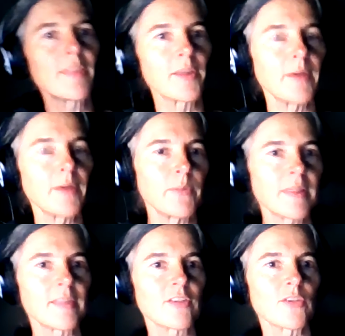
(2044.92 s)
the
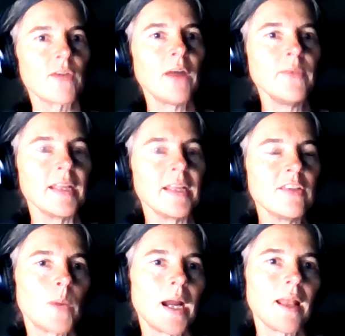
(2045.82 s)

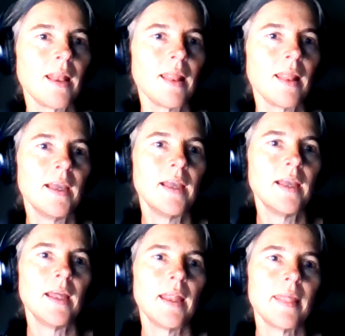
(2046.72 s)
surroundings, while
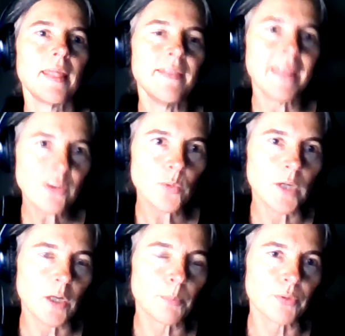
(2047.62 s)
the
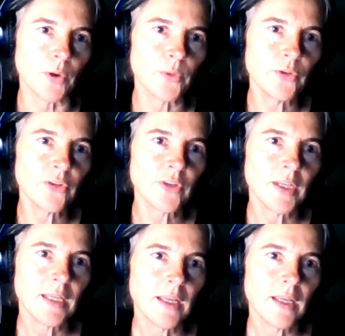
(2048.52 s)
network approach,